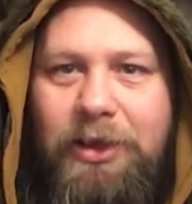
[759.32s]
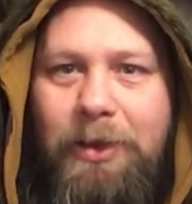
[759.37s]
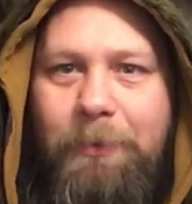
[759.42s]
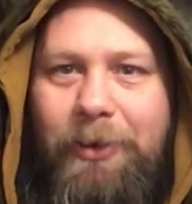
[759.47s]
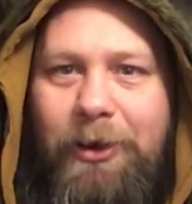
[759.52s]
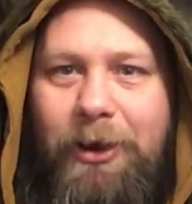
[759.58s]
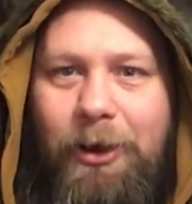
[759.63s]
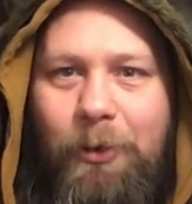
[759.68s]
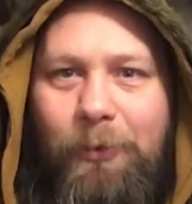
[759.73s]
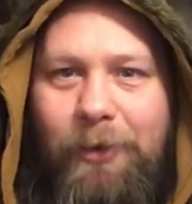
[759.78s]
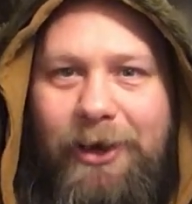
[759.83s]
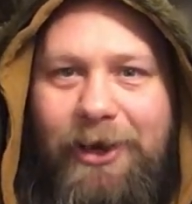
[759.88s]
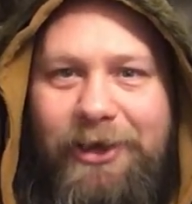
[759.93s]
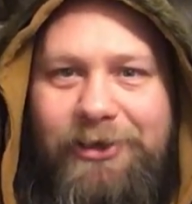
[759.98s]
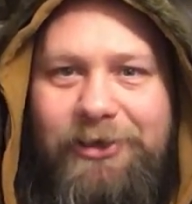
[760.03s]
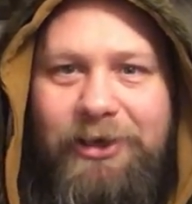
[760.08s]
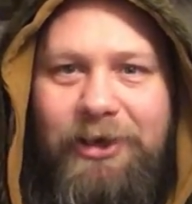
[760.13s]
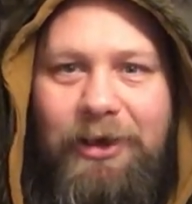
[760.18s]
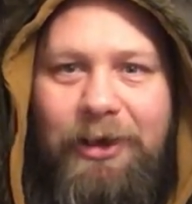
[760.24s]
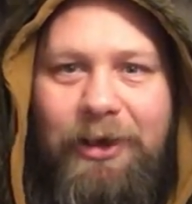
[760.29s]
But
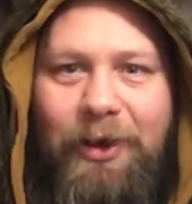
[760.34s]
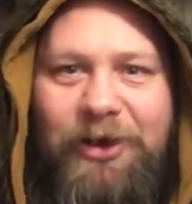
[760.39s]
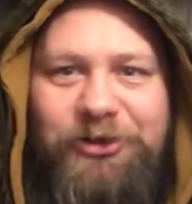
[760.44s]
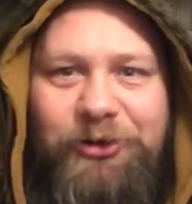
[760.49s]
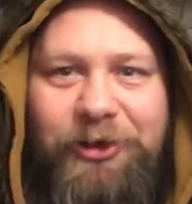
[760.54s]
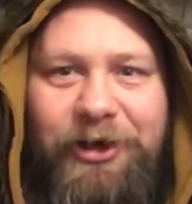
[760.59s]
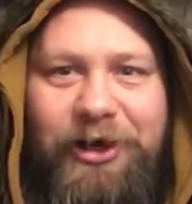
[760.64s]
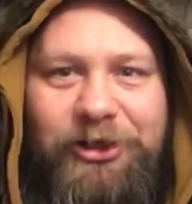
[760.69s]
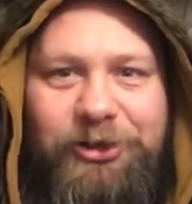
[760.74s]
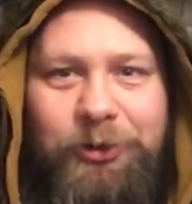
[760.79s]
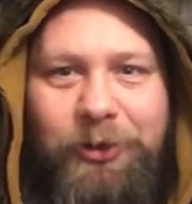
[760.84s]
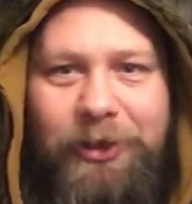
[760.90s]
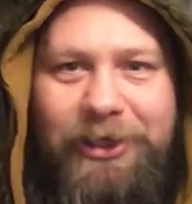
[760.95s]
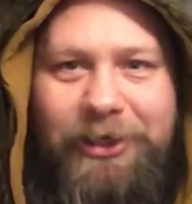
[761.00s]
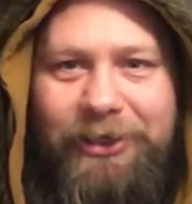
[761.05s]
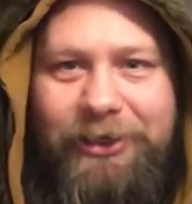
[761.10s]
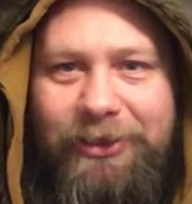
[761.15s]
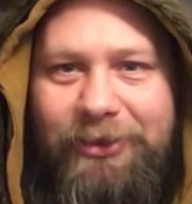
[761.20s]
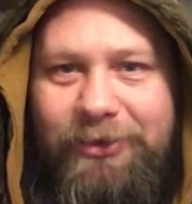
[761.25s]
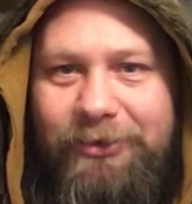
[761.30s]
alright, at least you're going to
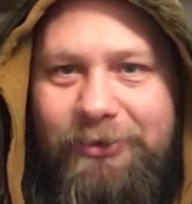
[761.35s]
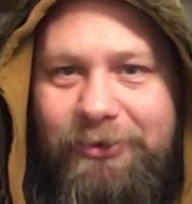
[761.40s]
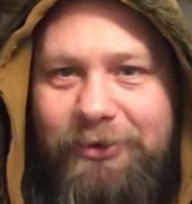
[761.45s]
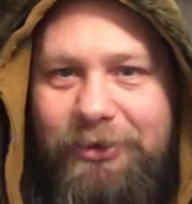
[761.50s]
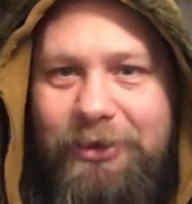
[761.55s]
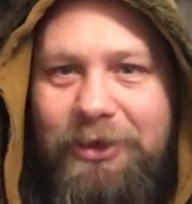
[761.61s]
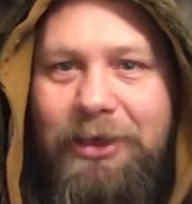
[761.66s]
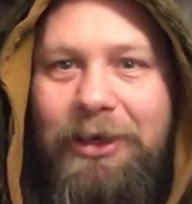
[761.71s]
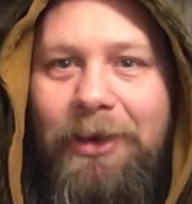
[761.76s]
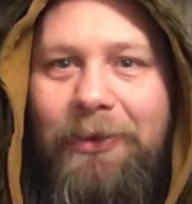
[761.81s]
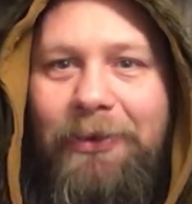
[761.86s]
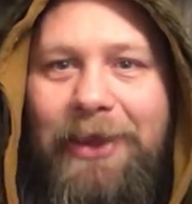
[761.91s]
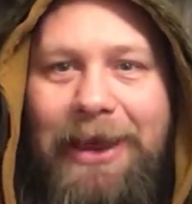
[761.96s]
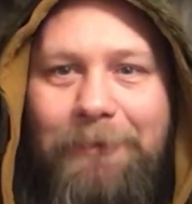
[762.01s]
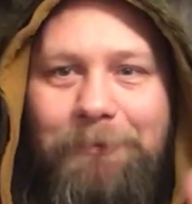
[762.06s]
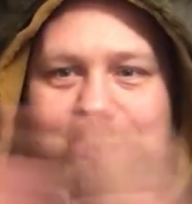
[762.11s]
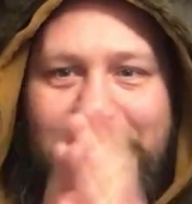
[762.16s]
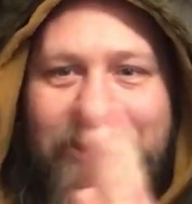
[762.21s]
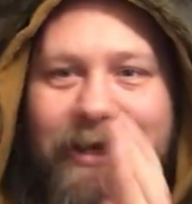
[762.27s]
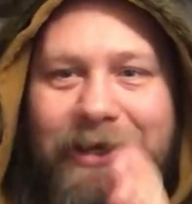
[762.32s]
train.
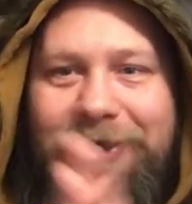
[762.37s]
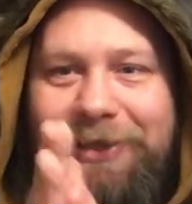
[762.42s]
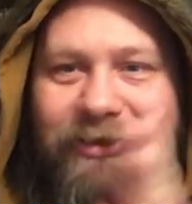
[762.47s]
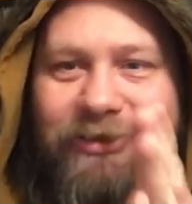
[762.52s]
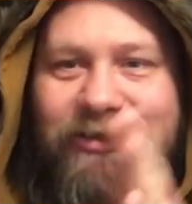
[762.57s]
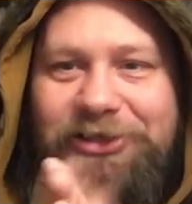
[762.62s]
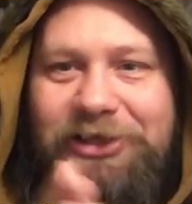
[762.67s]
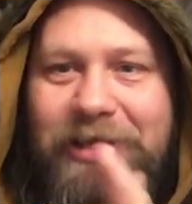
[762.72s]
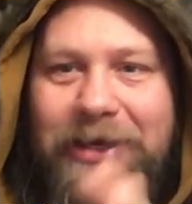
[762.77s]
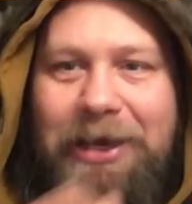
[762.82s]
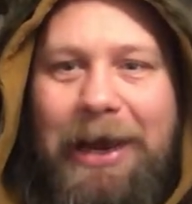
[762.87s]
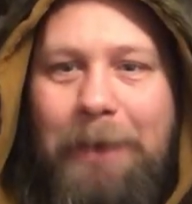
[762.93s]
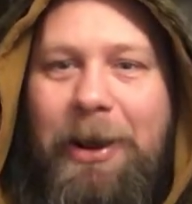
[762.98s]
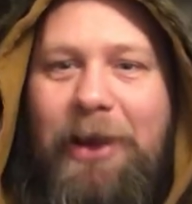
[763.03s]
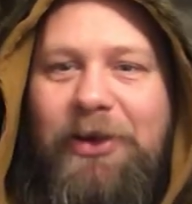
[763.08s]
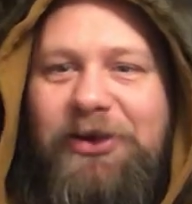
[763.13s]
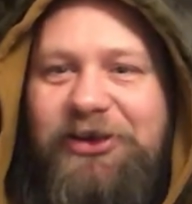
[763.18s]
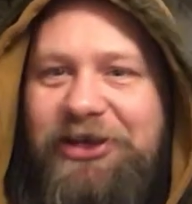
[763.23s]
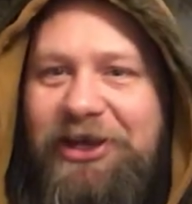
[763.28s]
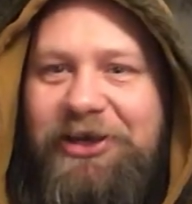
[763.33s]
That means I might
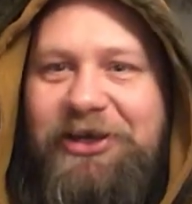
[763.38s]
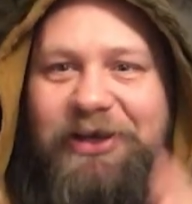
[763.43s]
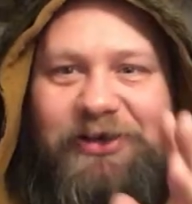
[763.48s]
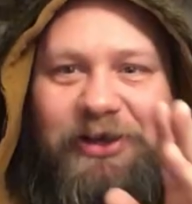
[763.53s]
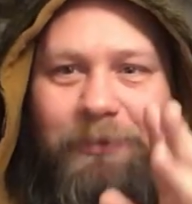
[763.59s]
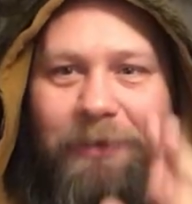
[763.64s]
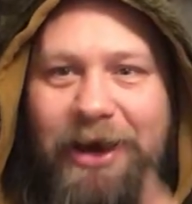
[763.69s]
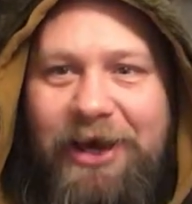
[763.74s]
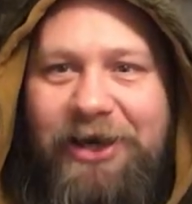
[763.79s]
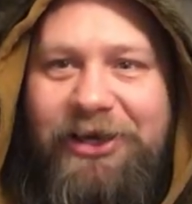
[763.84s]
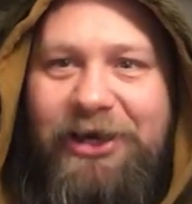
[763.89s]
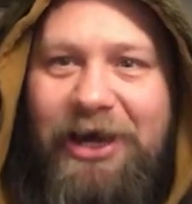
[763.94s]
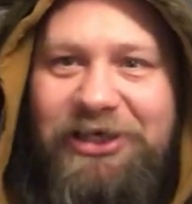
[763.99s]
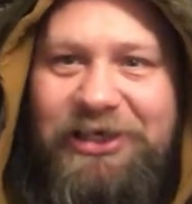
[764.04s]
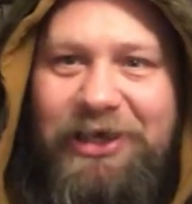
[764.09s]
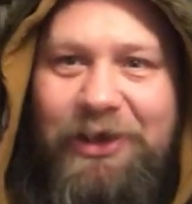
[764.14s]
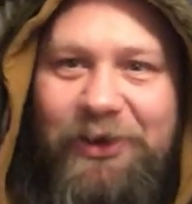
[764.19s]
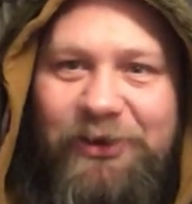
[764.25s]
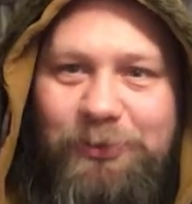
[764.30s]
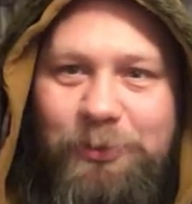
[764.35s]
at least get a decent montage
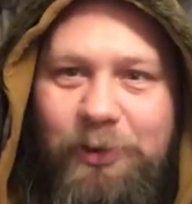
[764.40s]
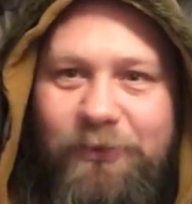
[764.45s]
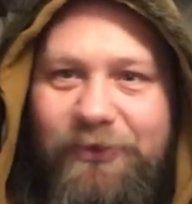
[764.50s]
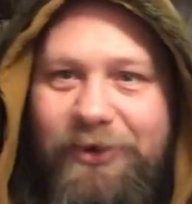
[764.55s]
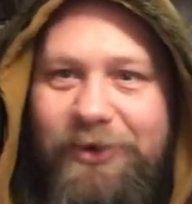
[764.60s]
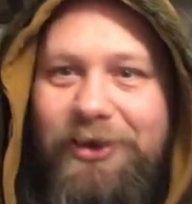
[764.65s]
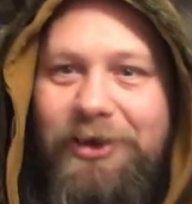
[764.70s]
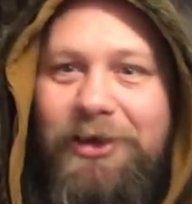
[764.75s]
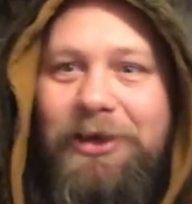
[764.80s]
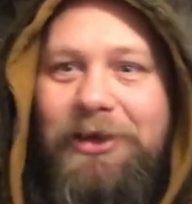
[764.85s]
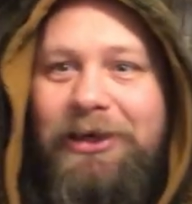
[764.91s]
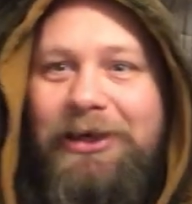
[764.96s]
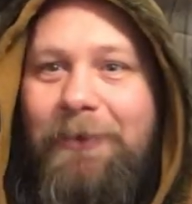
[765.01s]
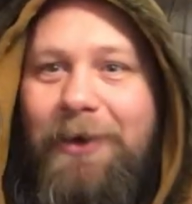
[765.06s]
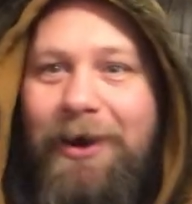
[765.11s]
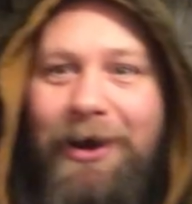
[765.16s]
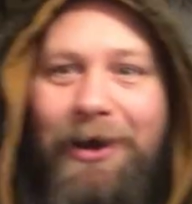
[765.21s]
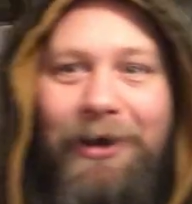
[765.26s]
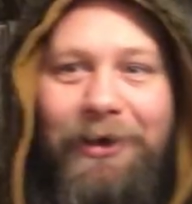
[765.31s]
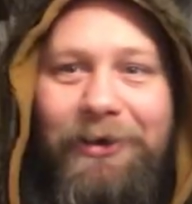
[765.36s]
out of this movie. Come
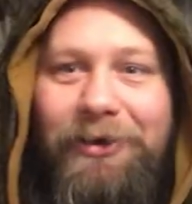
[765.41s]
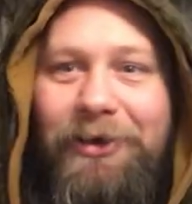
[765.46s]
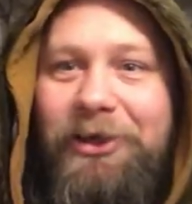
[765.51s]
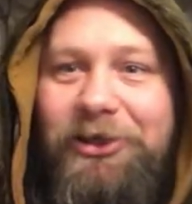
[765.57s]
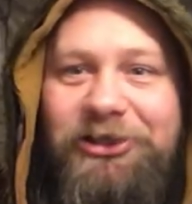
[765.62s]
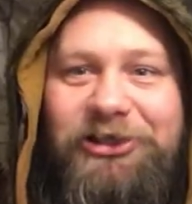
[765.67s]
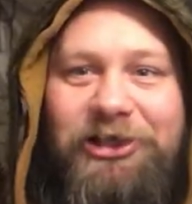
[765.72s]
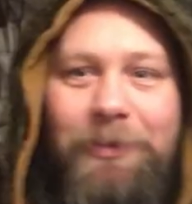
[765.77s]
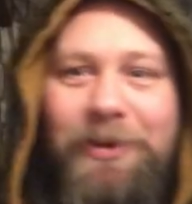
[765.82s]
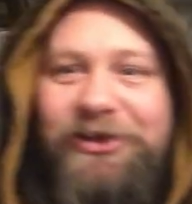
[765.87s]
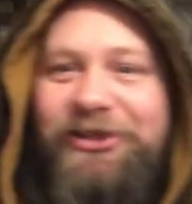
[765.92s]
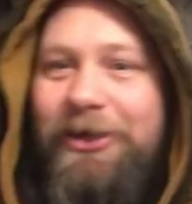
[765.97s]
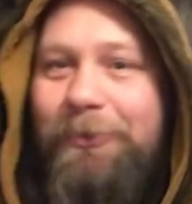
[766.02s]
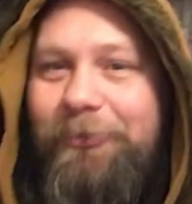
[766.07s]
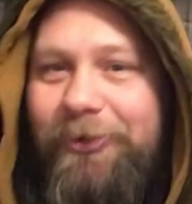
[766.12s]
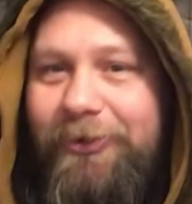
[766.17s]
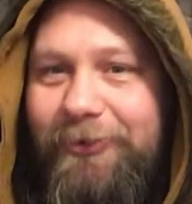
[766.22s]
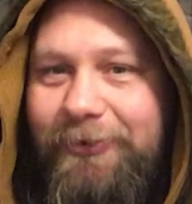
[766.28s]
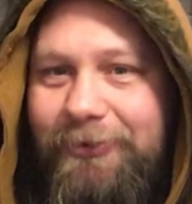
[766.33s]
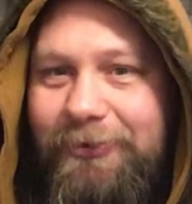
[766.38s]
on, show me
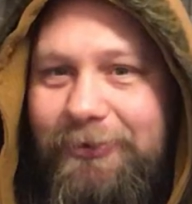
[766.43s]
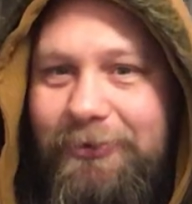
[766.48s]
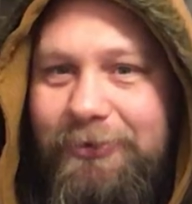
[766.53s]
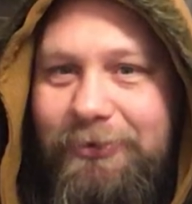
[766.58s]
something.